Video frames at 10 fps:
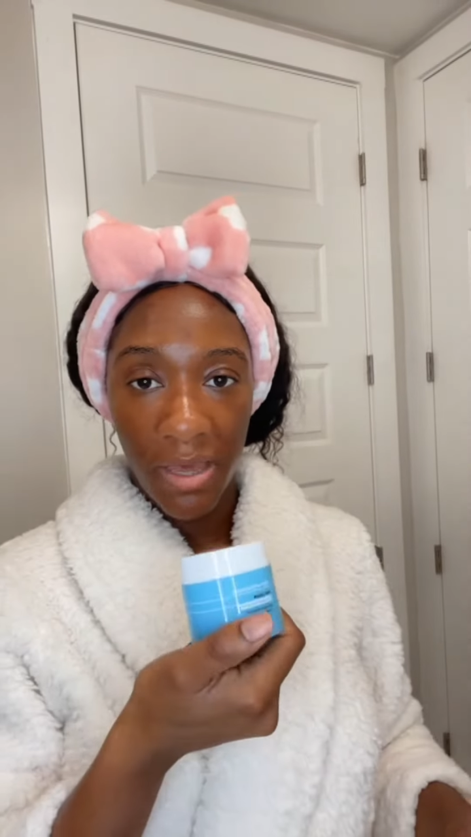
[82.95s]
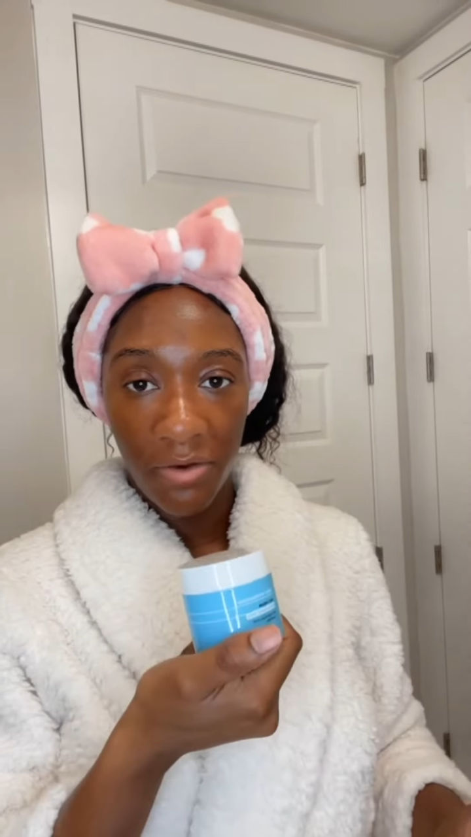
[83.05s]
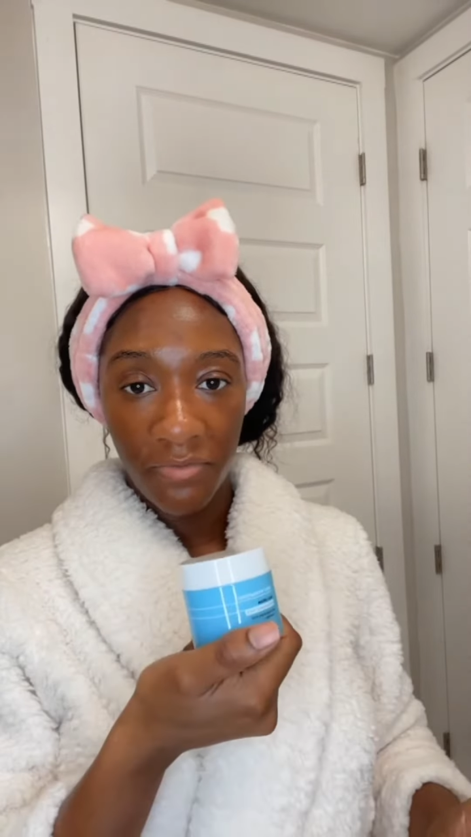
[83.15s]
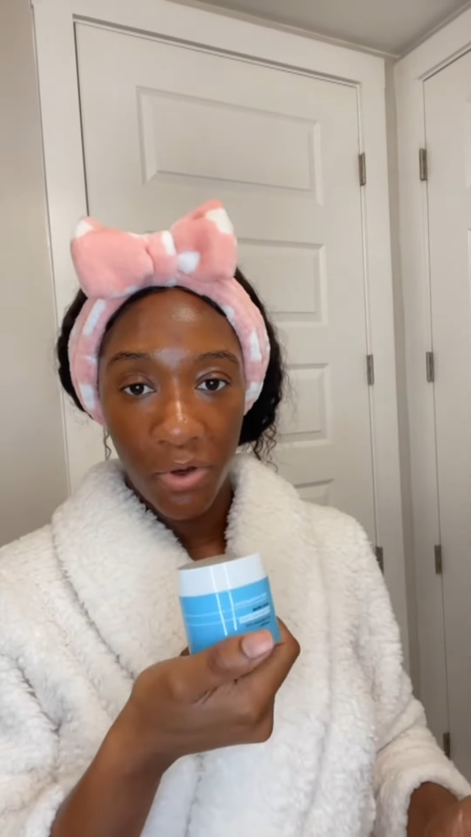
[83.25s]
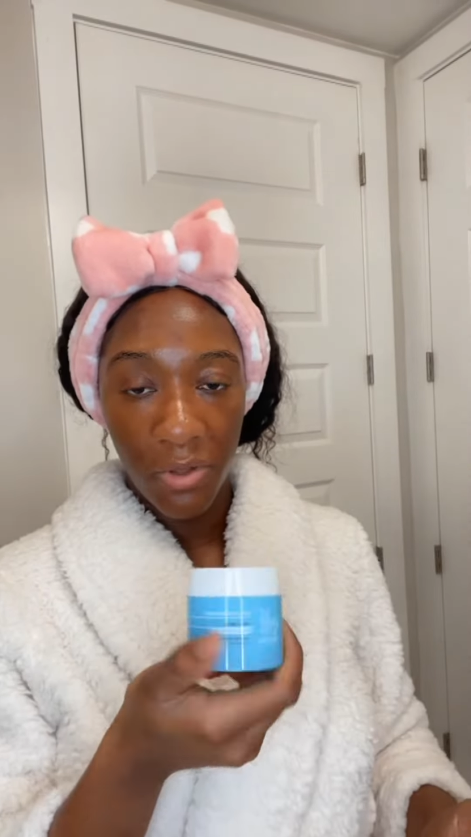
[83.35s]

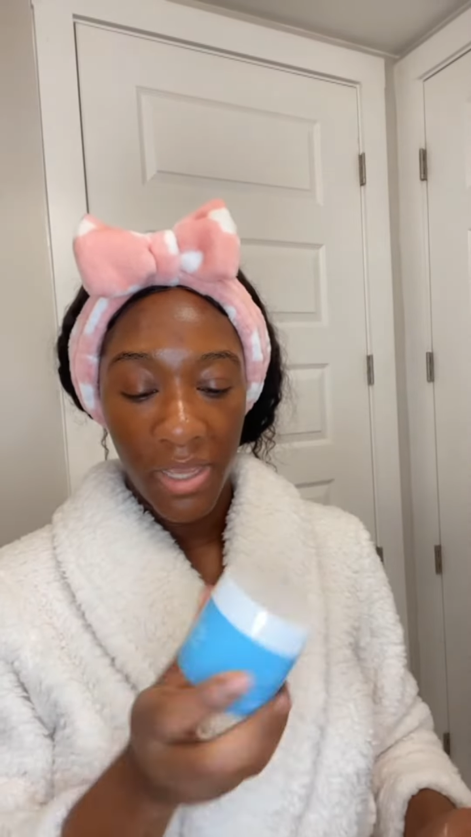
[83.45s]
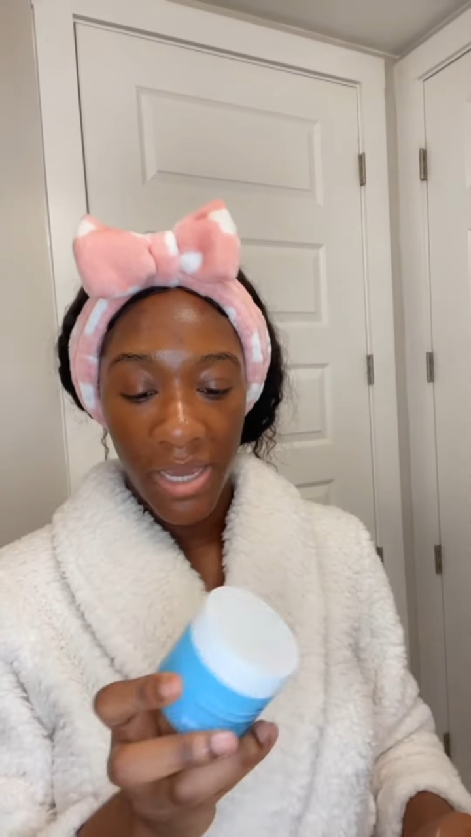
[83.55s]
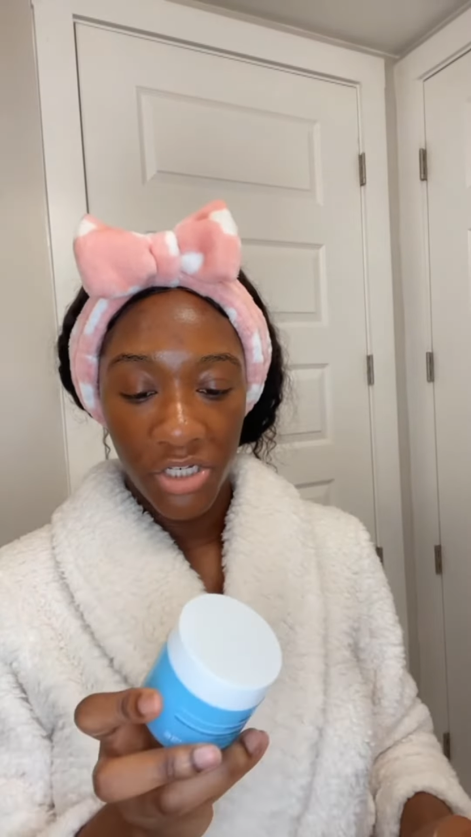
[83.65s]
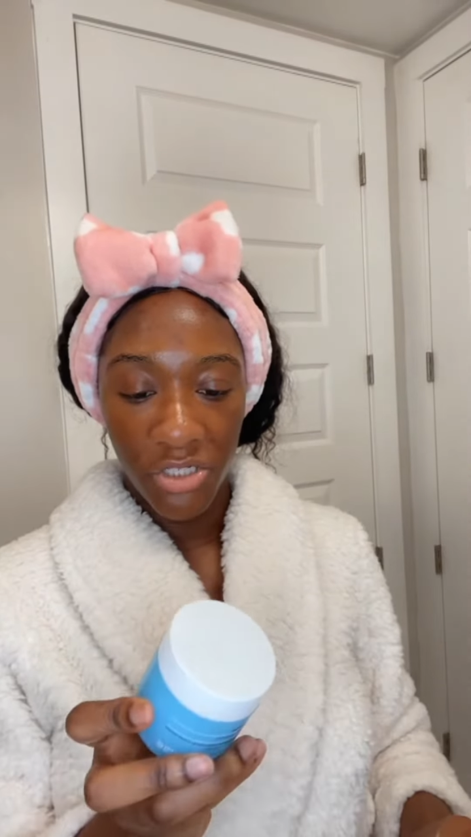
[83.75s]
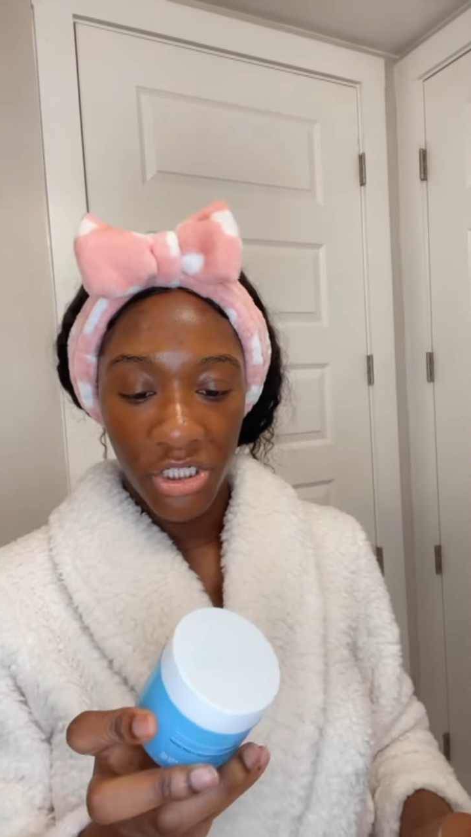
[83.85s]
e.l.f. Holy
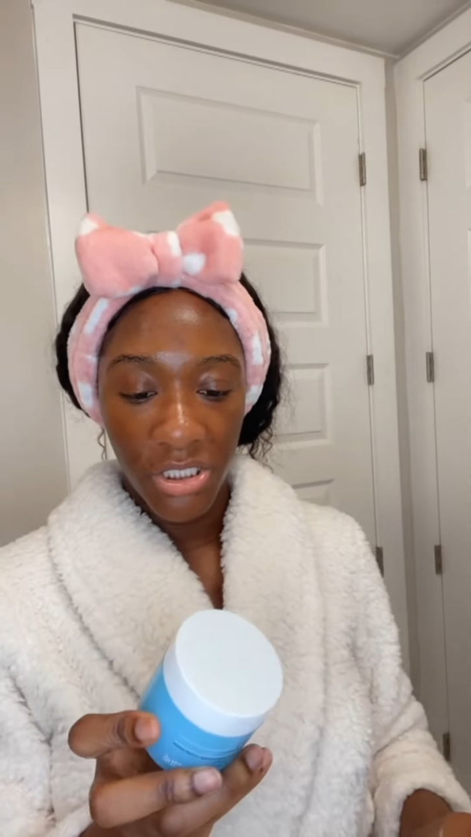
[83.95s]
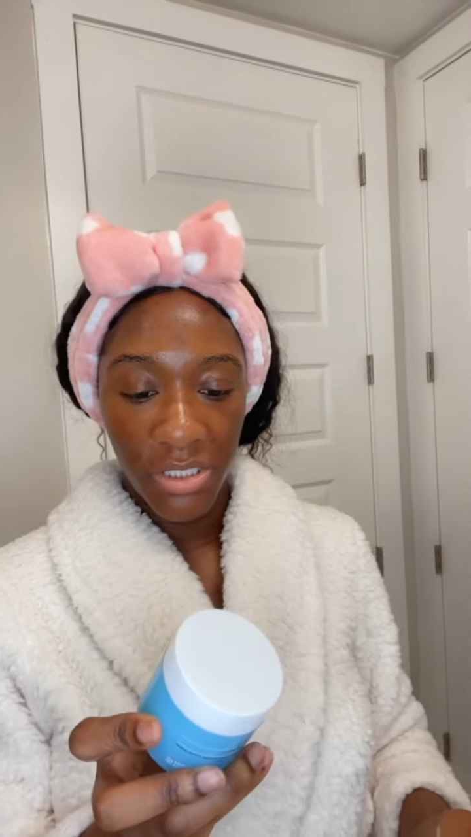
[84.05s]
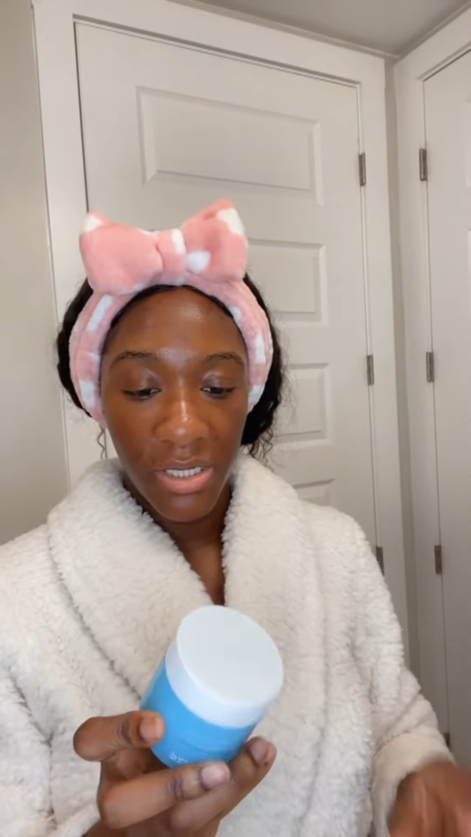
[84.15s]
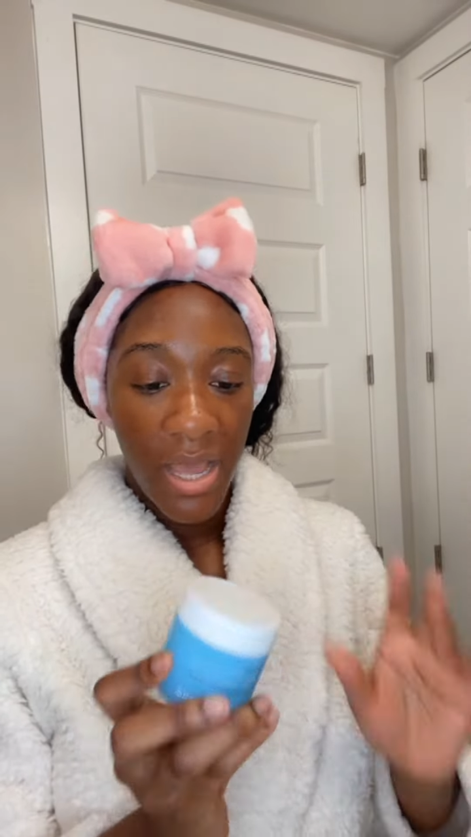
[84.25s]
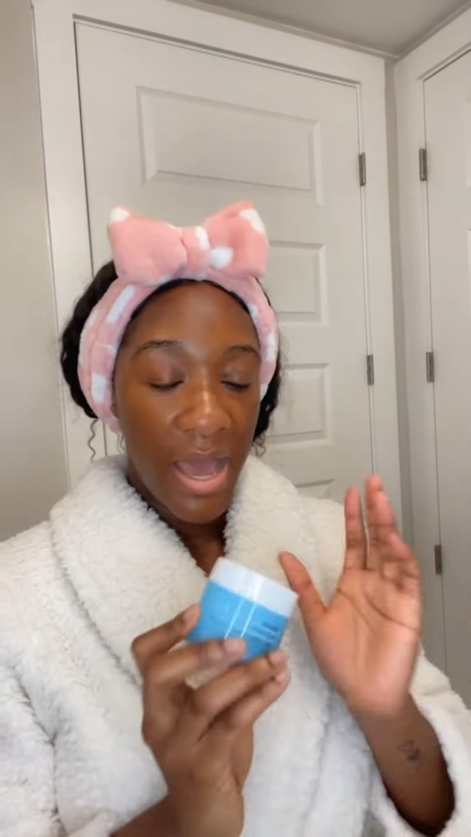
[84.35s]
Hydration.